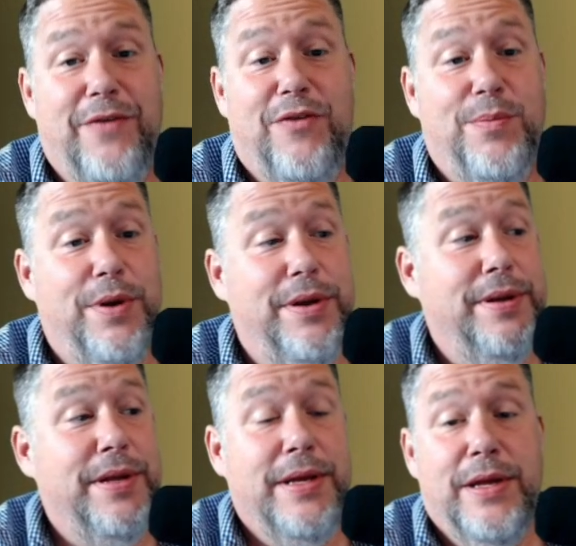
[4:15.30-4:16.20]
but
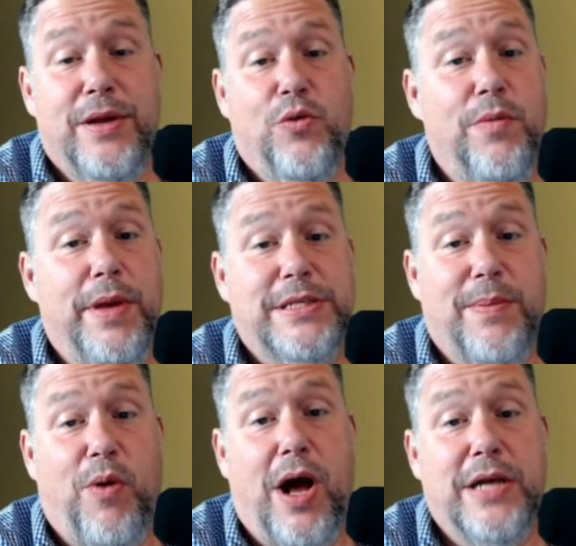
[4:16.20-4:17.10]
wouldn't be a
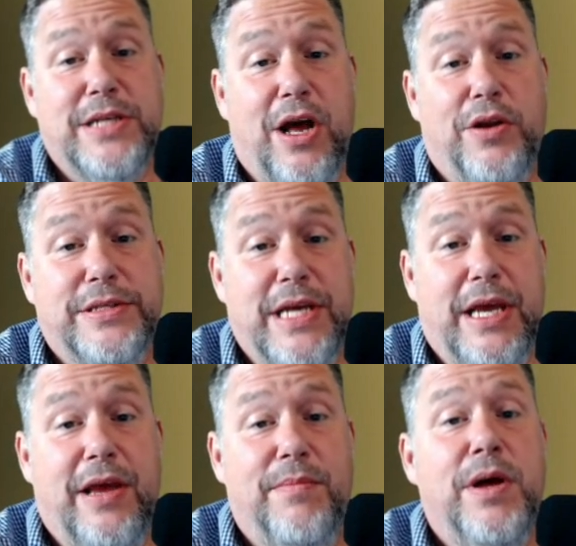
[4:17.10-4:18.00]
surprise at all to see
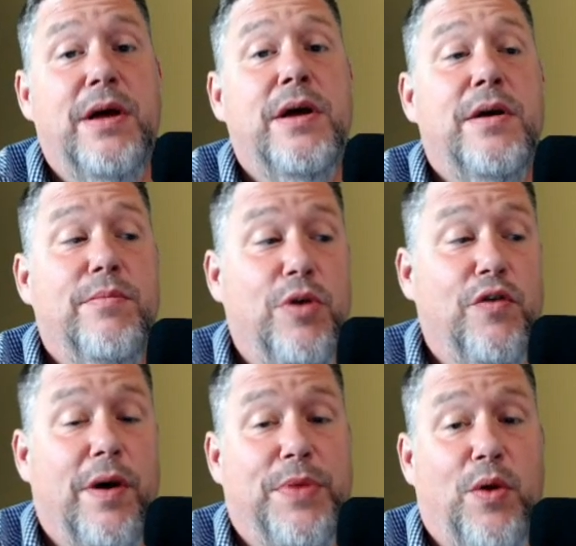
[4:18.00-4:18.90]
him move
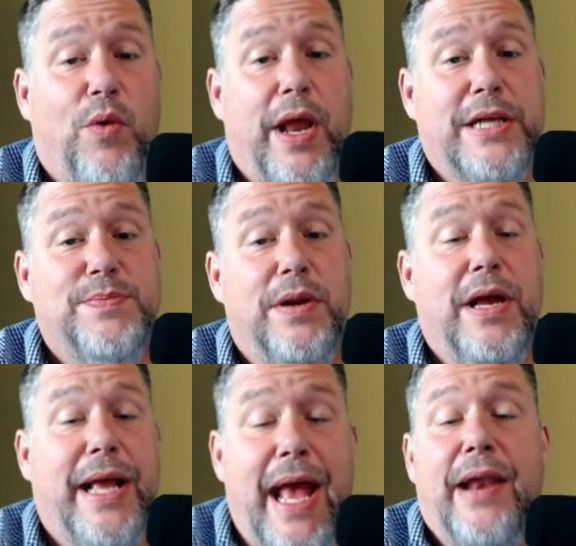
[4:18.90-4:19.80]
up the ranks. But
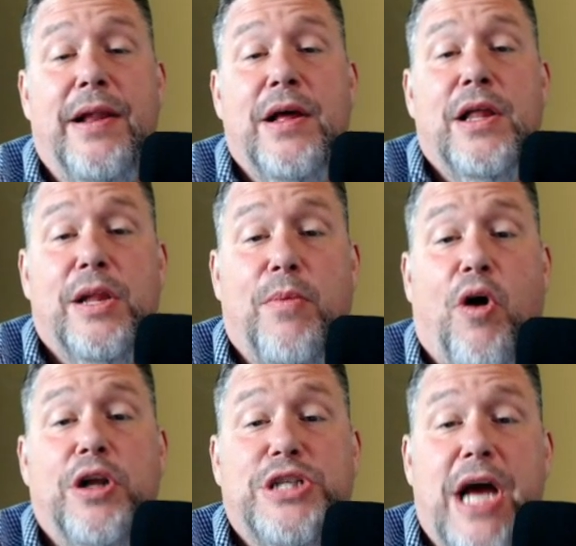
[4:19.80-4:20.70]
again,
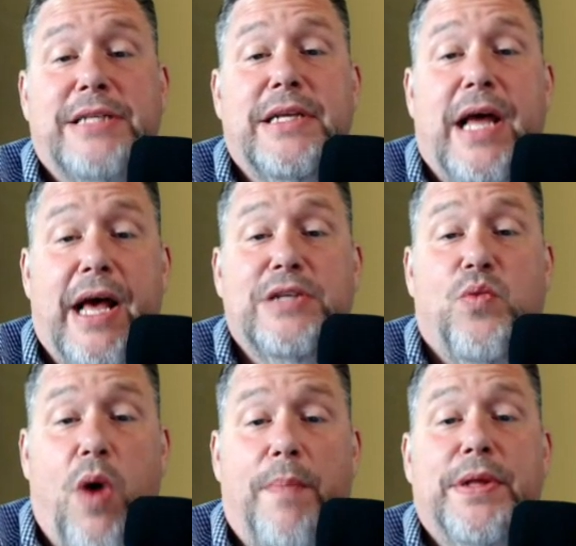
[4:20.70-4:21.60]
Lamar Jackson has
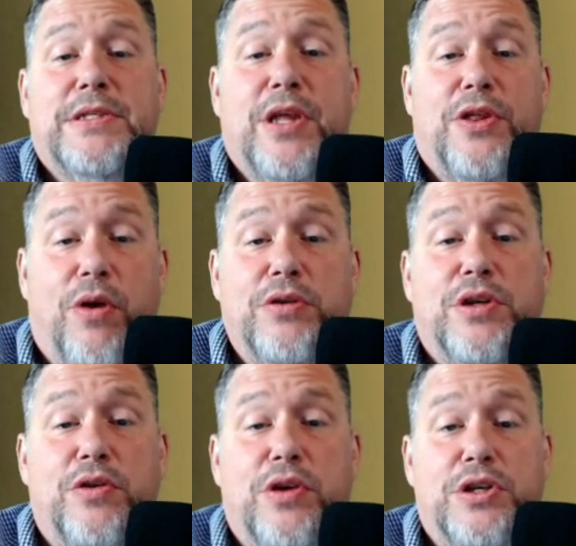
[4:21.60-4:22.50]
weapons to throw
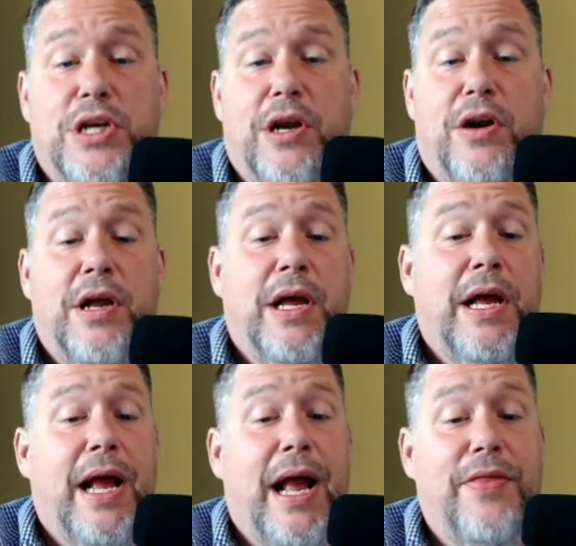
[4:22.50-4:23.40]
to this year,
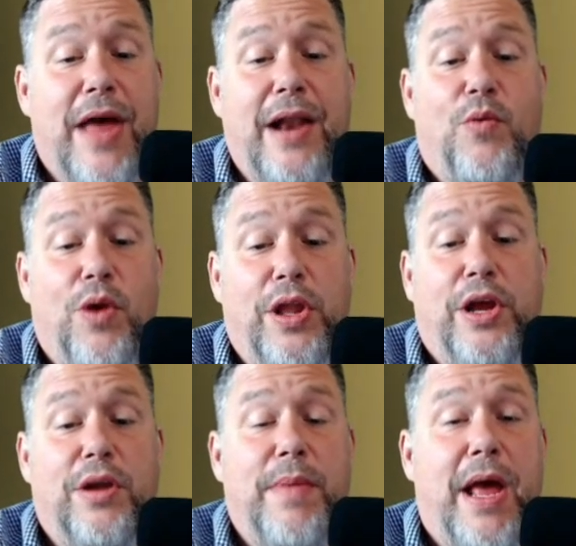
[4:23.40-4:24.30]
and that really
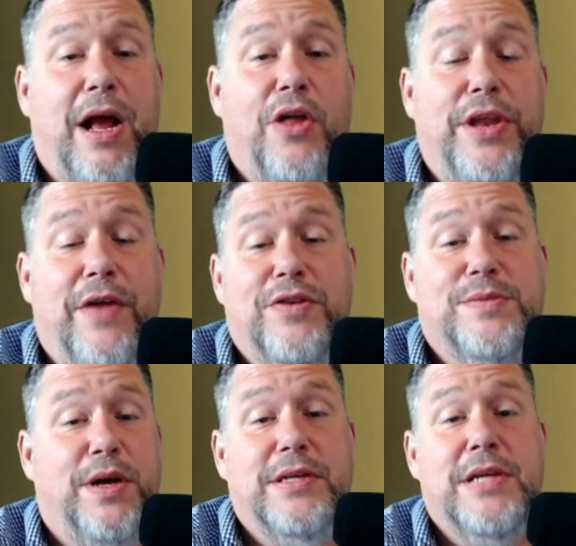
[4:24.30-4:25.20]
could make all the difference
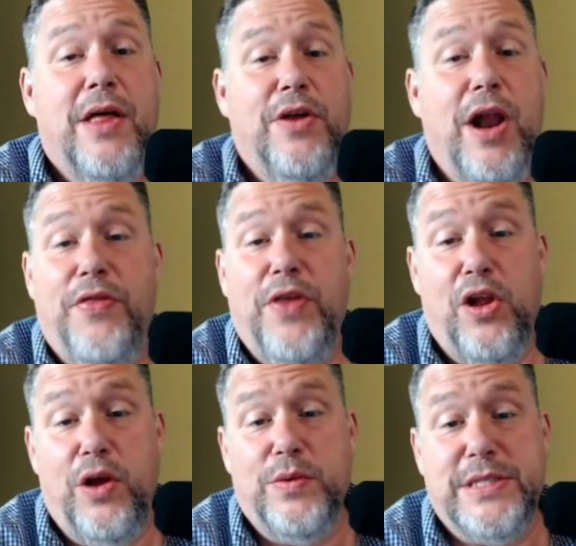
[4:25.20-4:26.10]
because they're not the
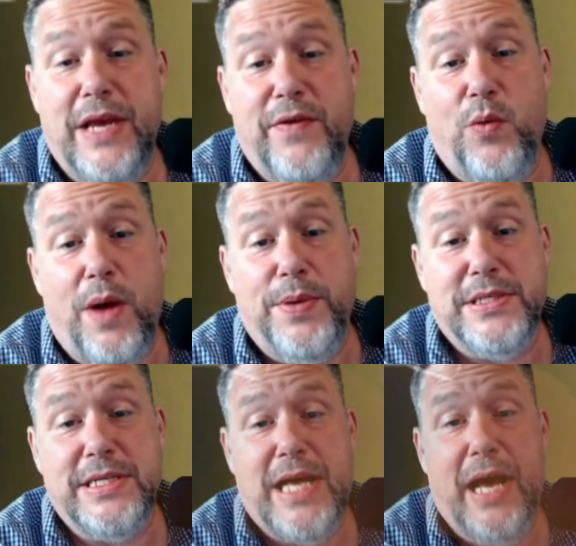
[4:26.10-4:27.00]
only receiving weapons
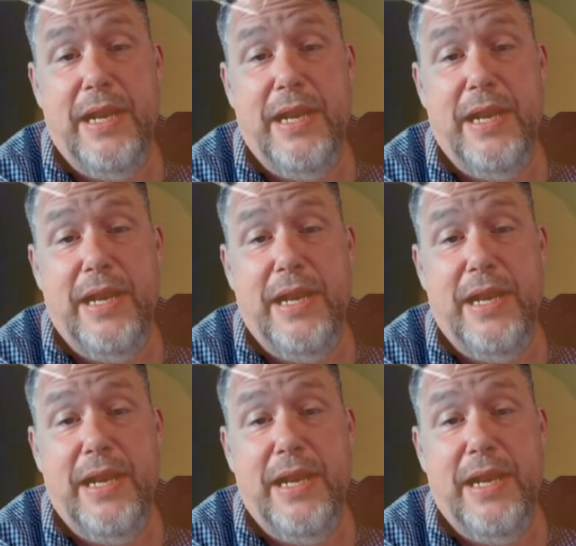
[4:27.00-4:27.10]
he's got.